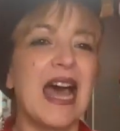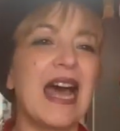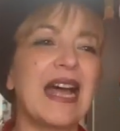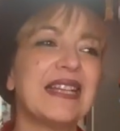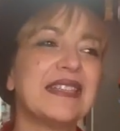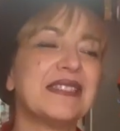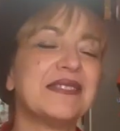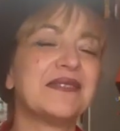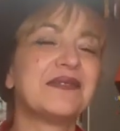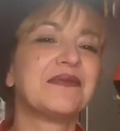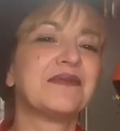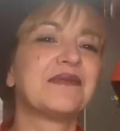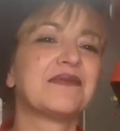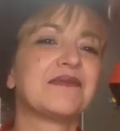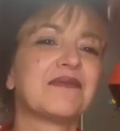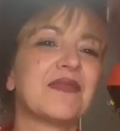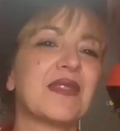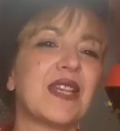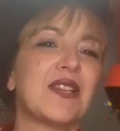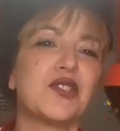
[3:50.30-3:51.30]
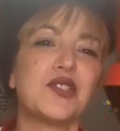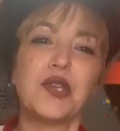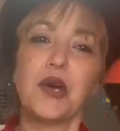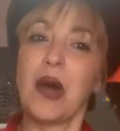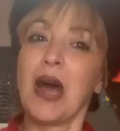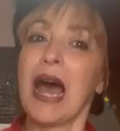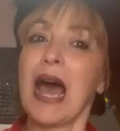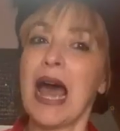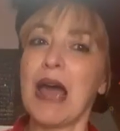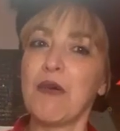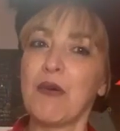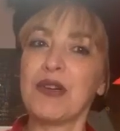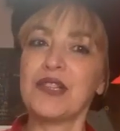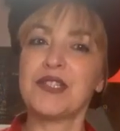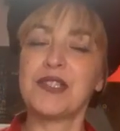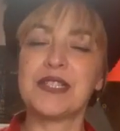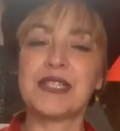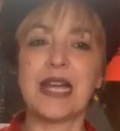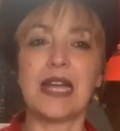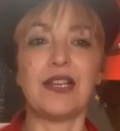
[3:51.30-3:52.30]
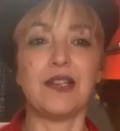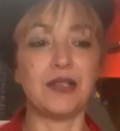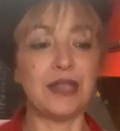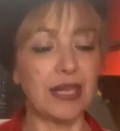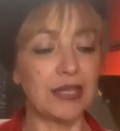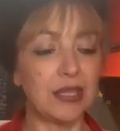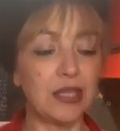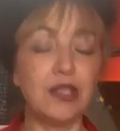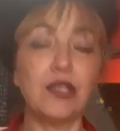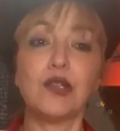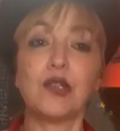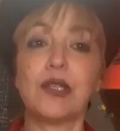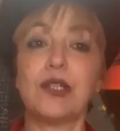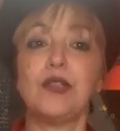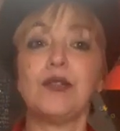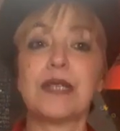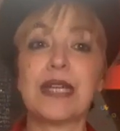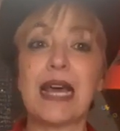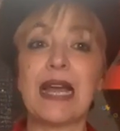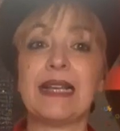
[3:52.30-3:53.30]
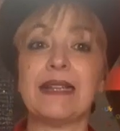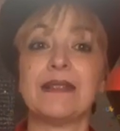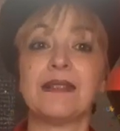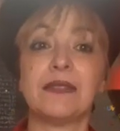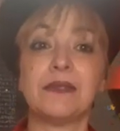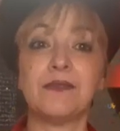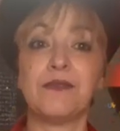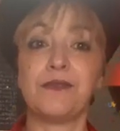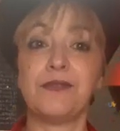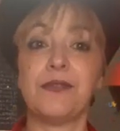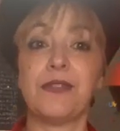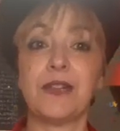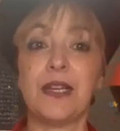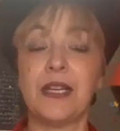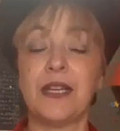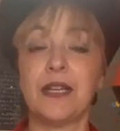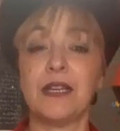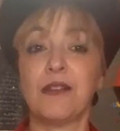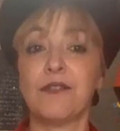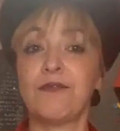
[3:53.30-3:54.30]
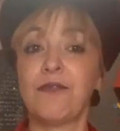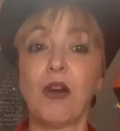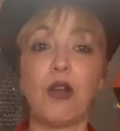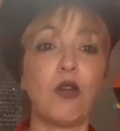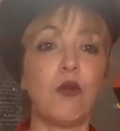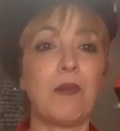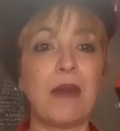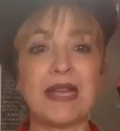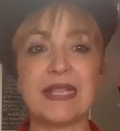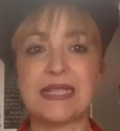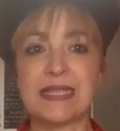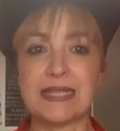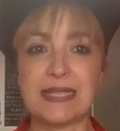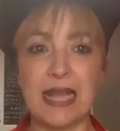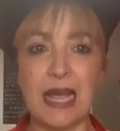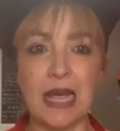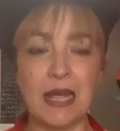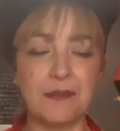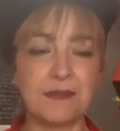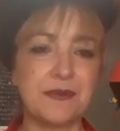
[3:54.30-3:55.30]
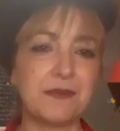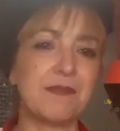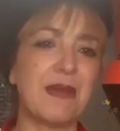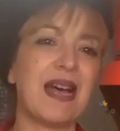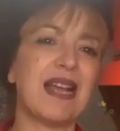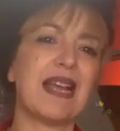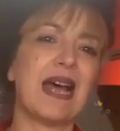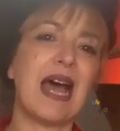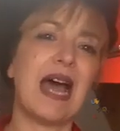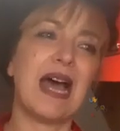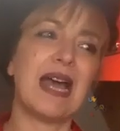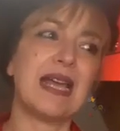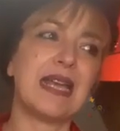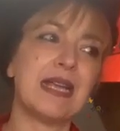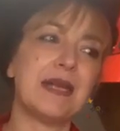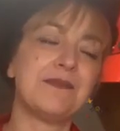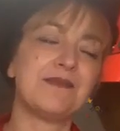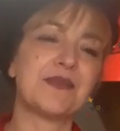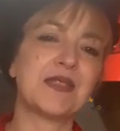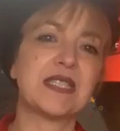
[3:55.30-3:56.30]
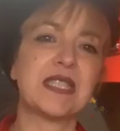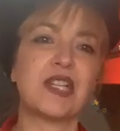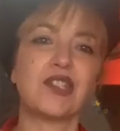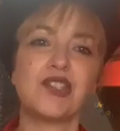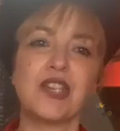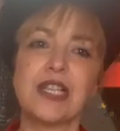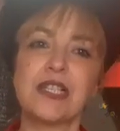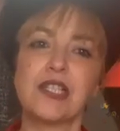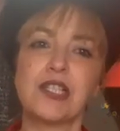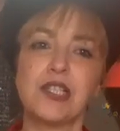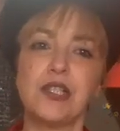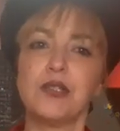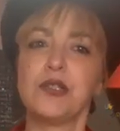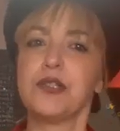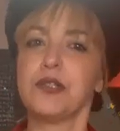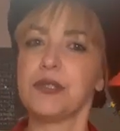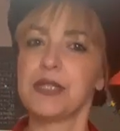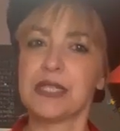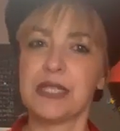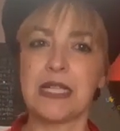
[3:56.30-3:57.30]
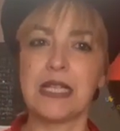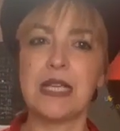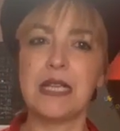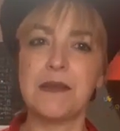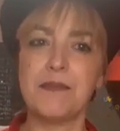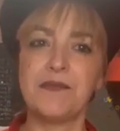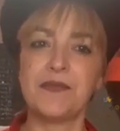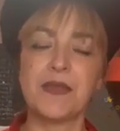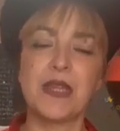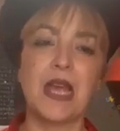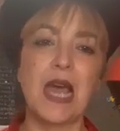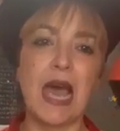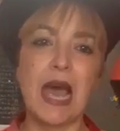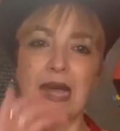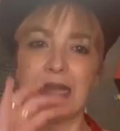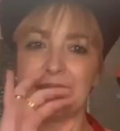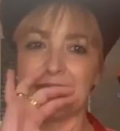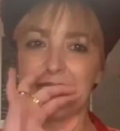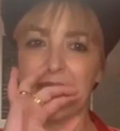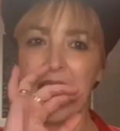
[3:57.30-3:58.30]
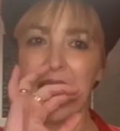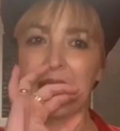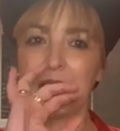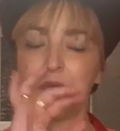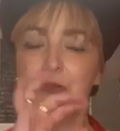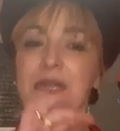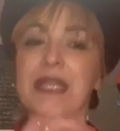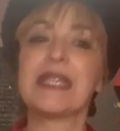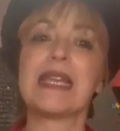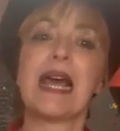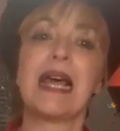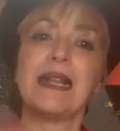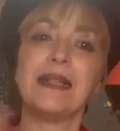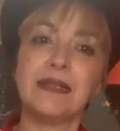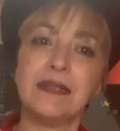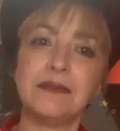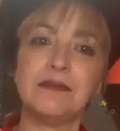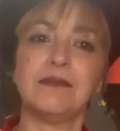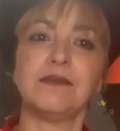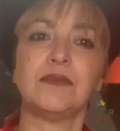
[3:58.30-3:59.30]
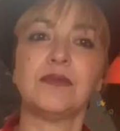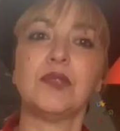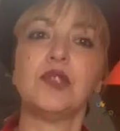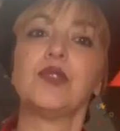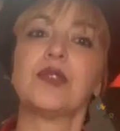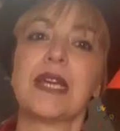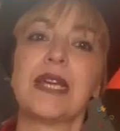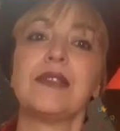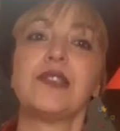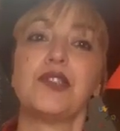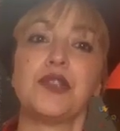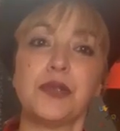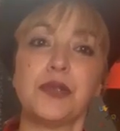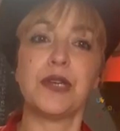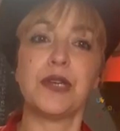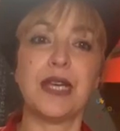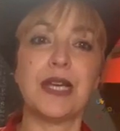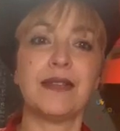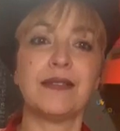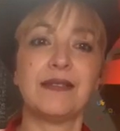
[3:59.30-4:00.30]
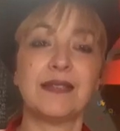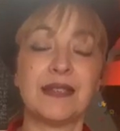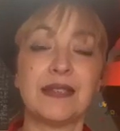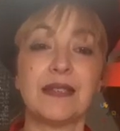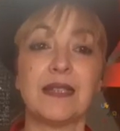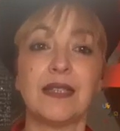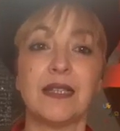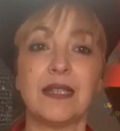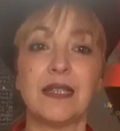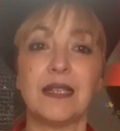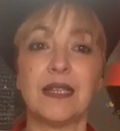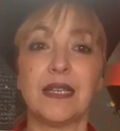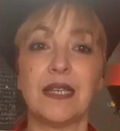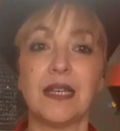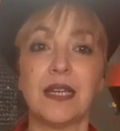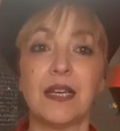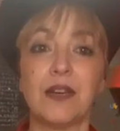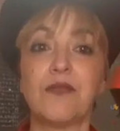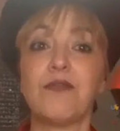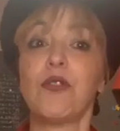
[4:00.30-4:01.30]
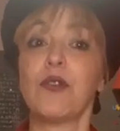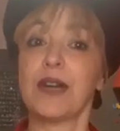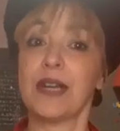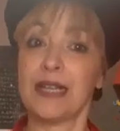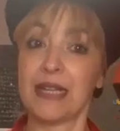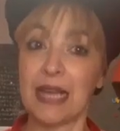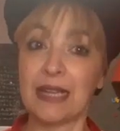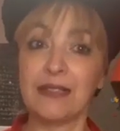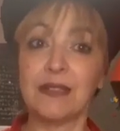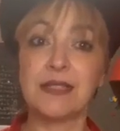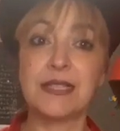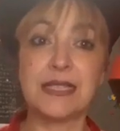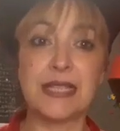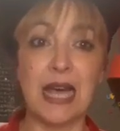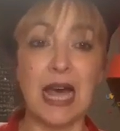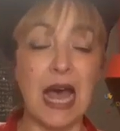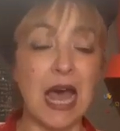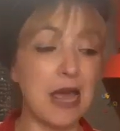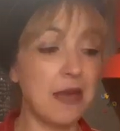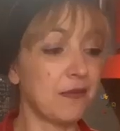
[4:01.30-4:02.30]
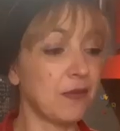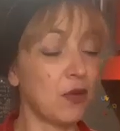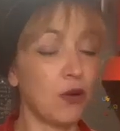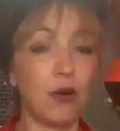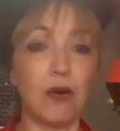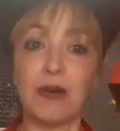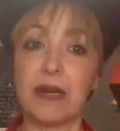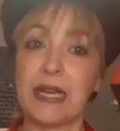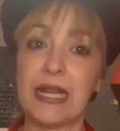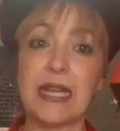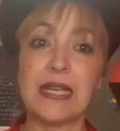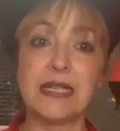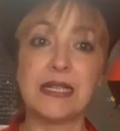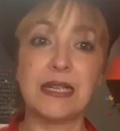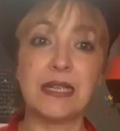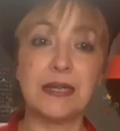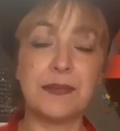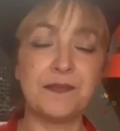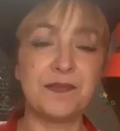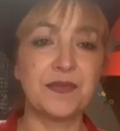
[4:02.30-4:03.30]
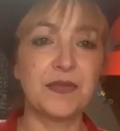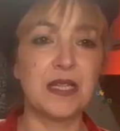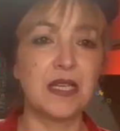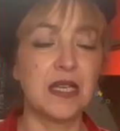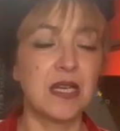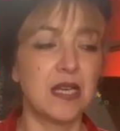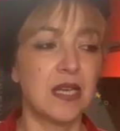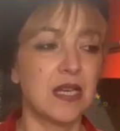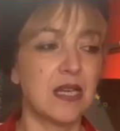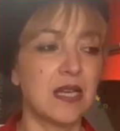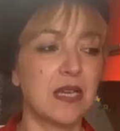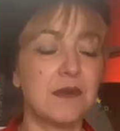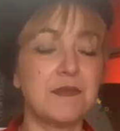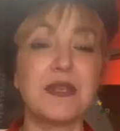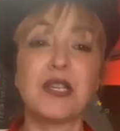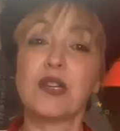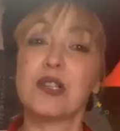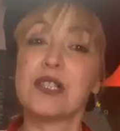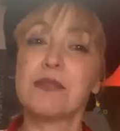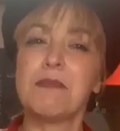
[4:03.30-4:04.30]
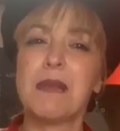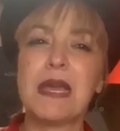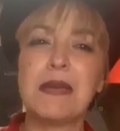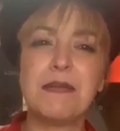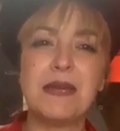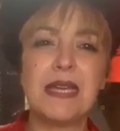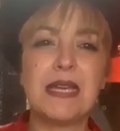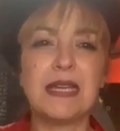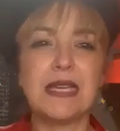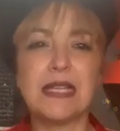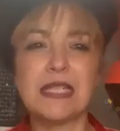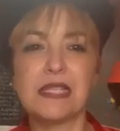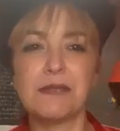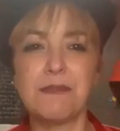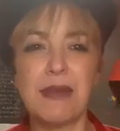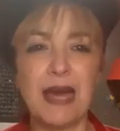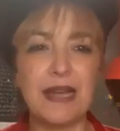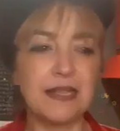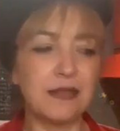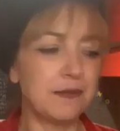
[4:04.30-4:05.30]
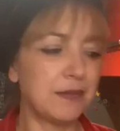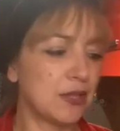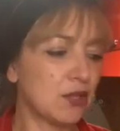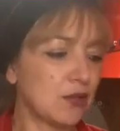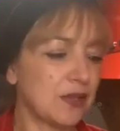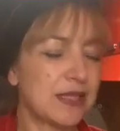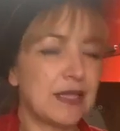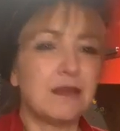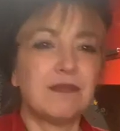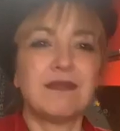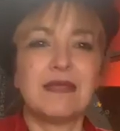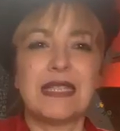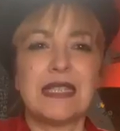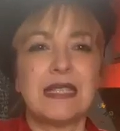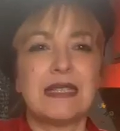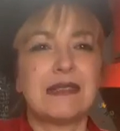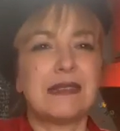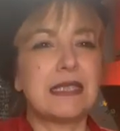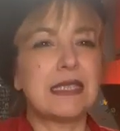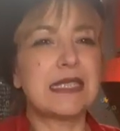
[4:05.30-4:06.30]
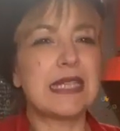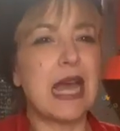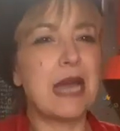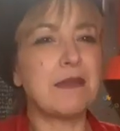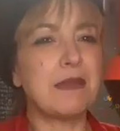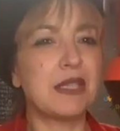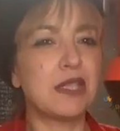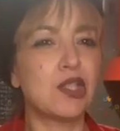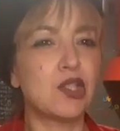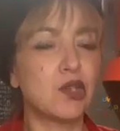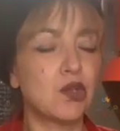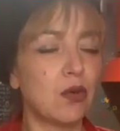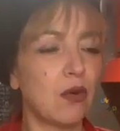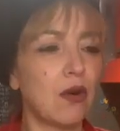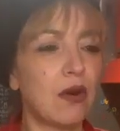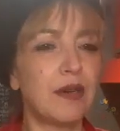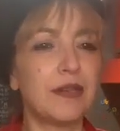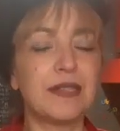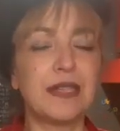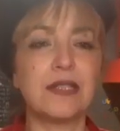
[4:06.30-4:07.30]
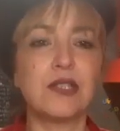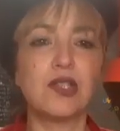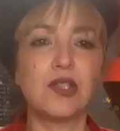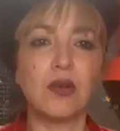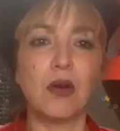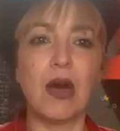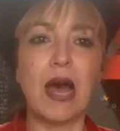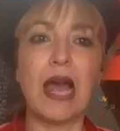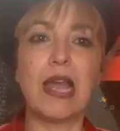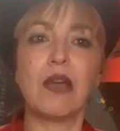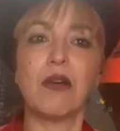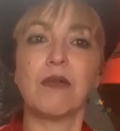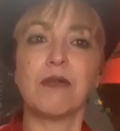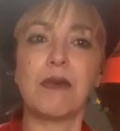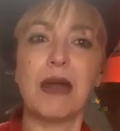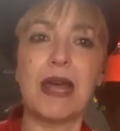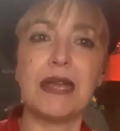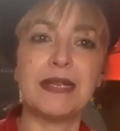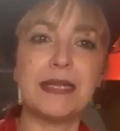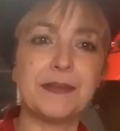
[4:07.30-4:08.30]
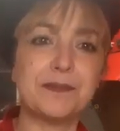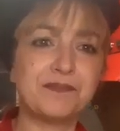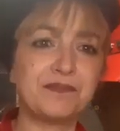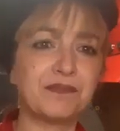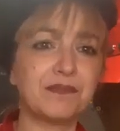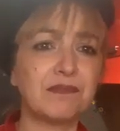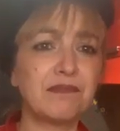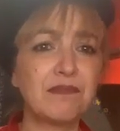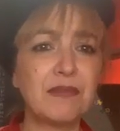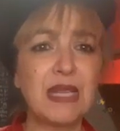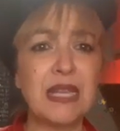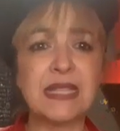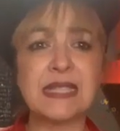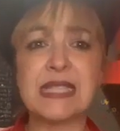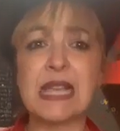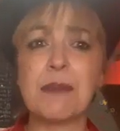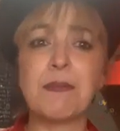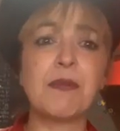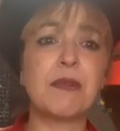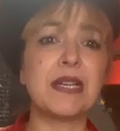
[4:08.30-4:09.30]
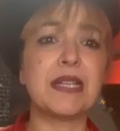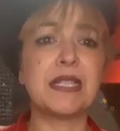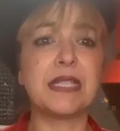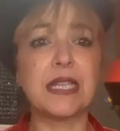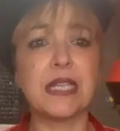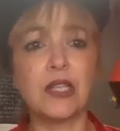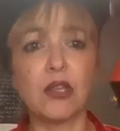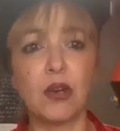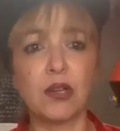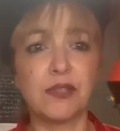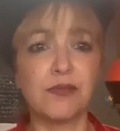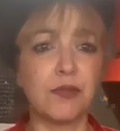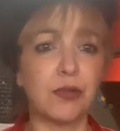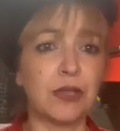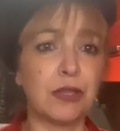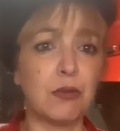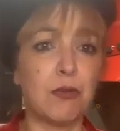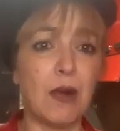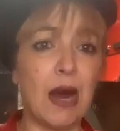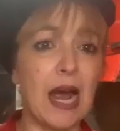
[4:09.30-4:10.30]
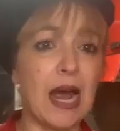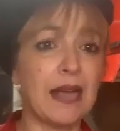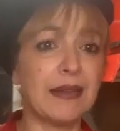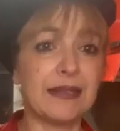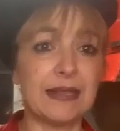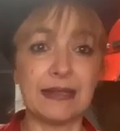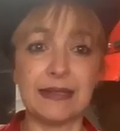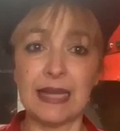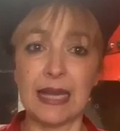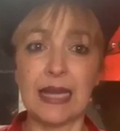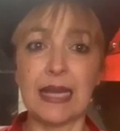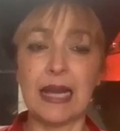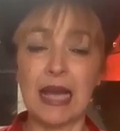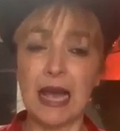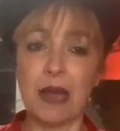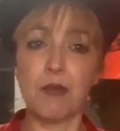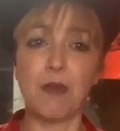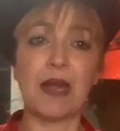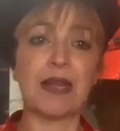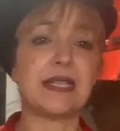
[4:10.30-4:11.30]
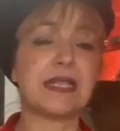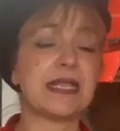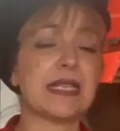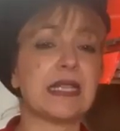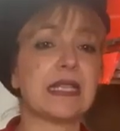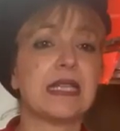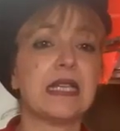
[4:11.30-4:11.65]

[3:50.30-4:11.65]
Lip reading: And so I want to tell you that you can follow my steps, but I suggest you to see, and then you can it for another time or later, because maybe it's better because the time is short, and so I already separated the yolks from the white, and I went